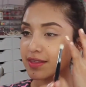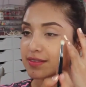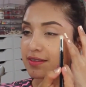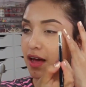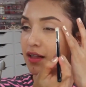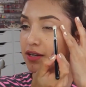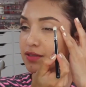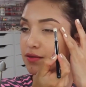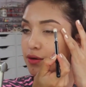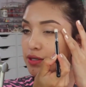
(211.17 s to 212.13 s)
This color
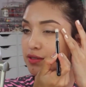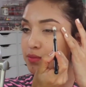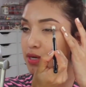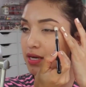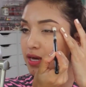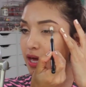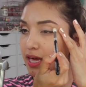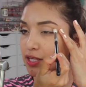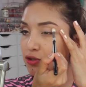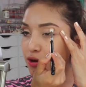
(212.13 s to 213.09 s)
is going to be
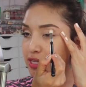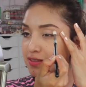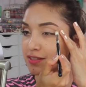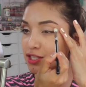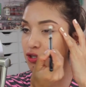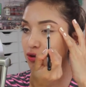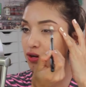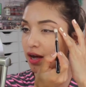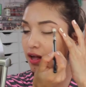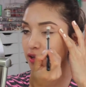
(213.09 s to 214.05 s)
a
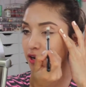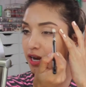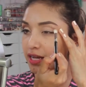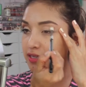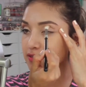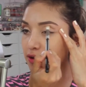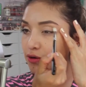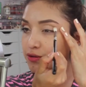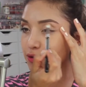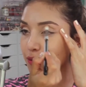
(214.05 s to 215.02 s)
transitional color, and it's
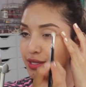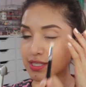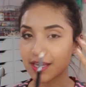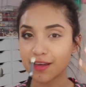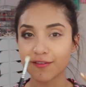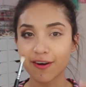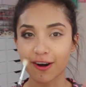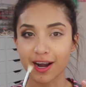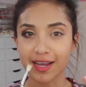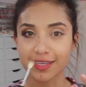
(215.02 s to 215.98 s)
also going to give
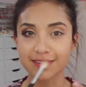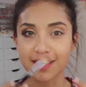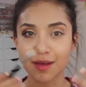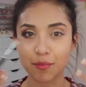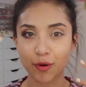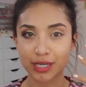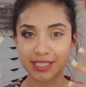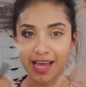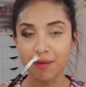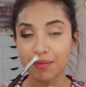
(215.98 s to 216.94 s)
our eyes more
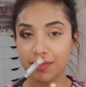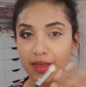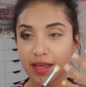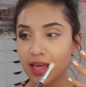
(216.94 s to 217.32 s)
depth.